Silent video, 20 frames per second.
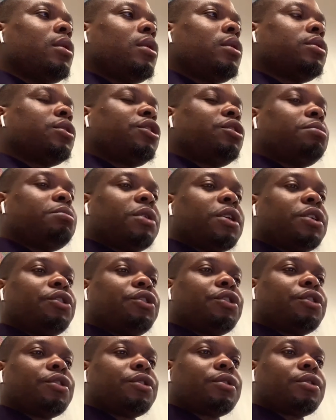These
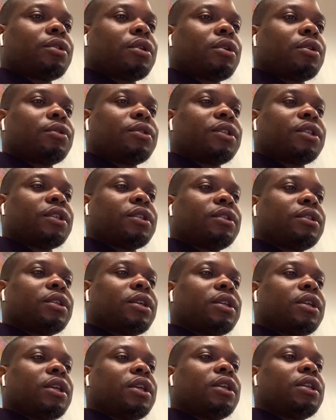major concerns
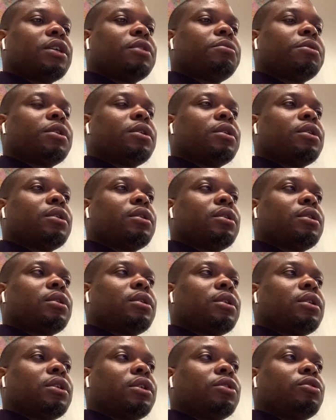can either be
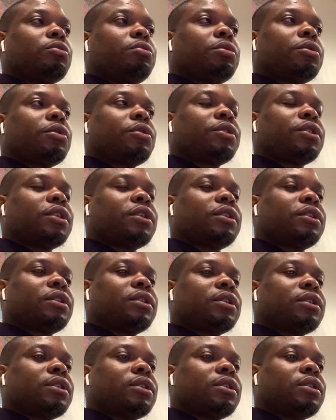clinical
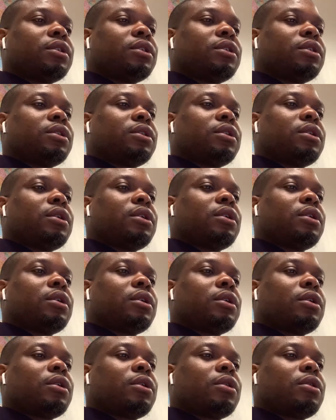processed,
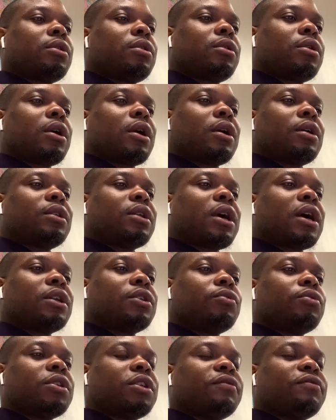
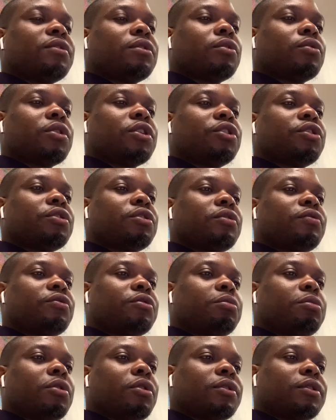adequate evaluation of
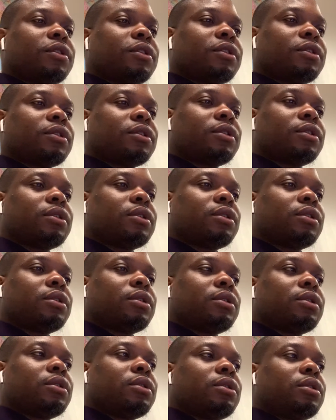reports.
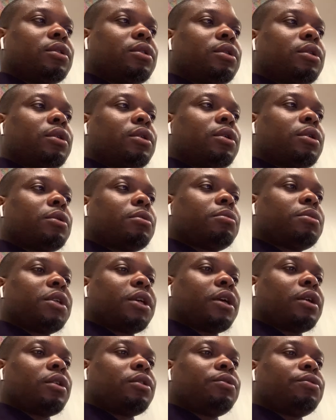The
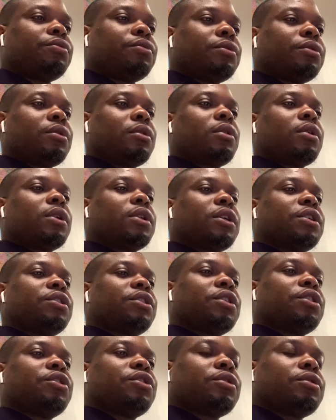health
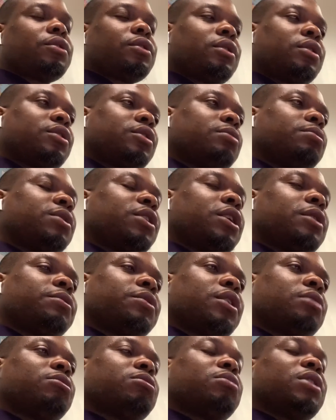organization sometimes
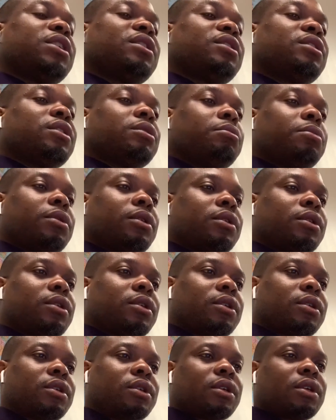can make simpler
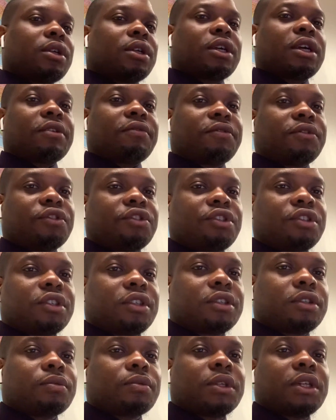and
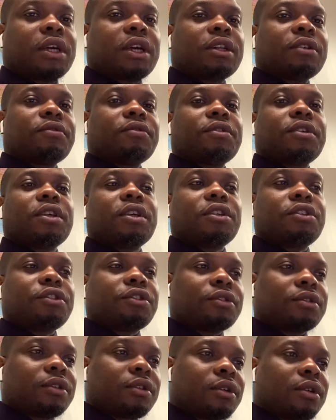efficient with the
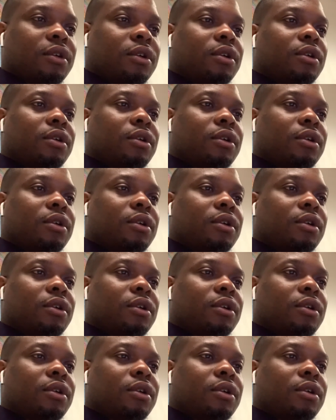identification